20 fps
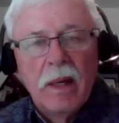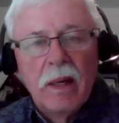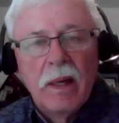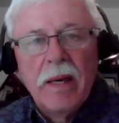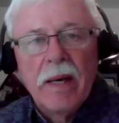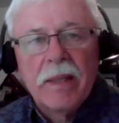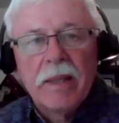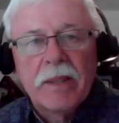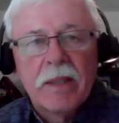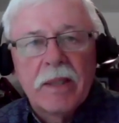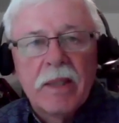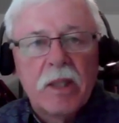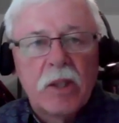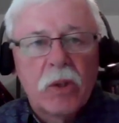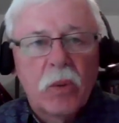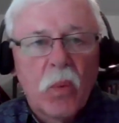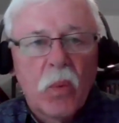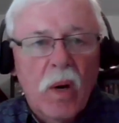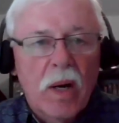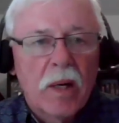And next to
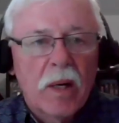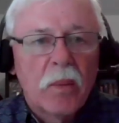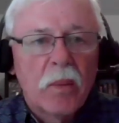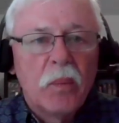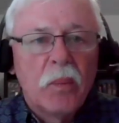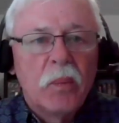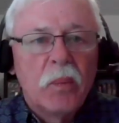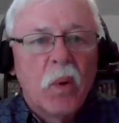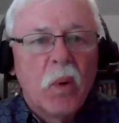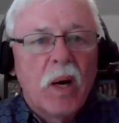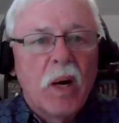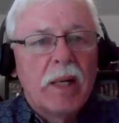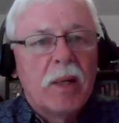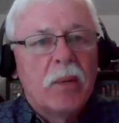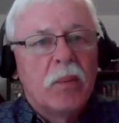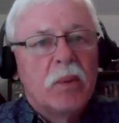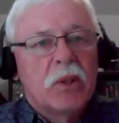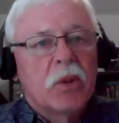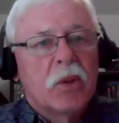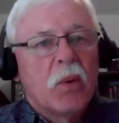this
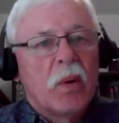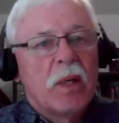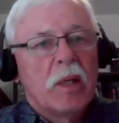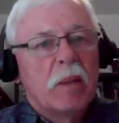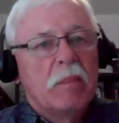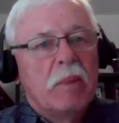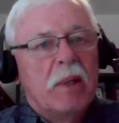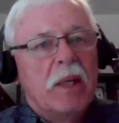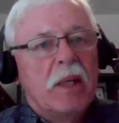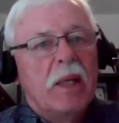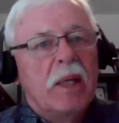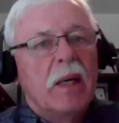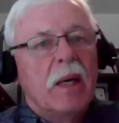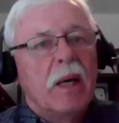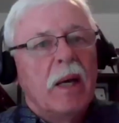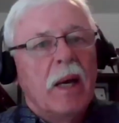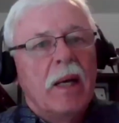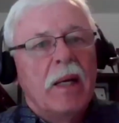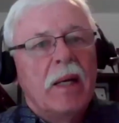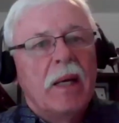wadi was going to be
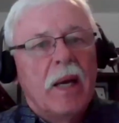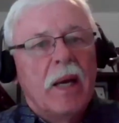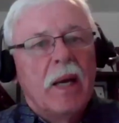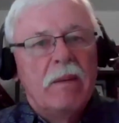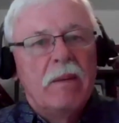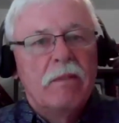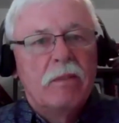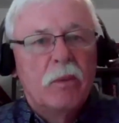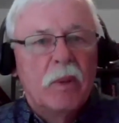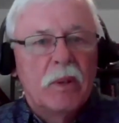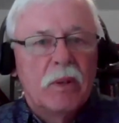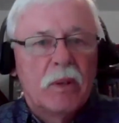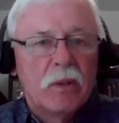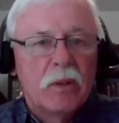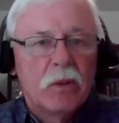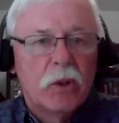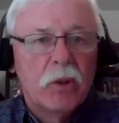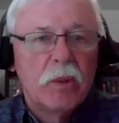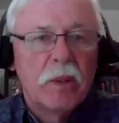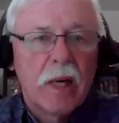a cave
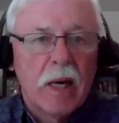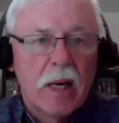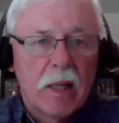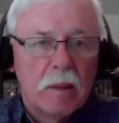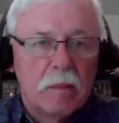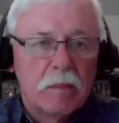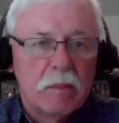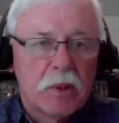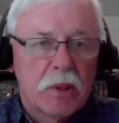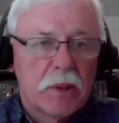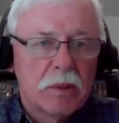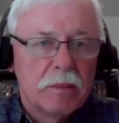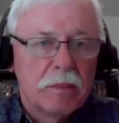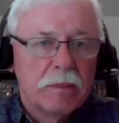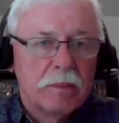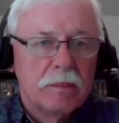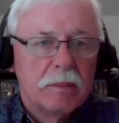with 2 columns.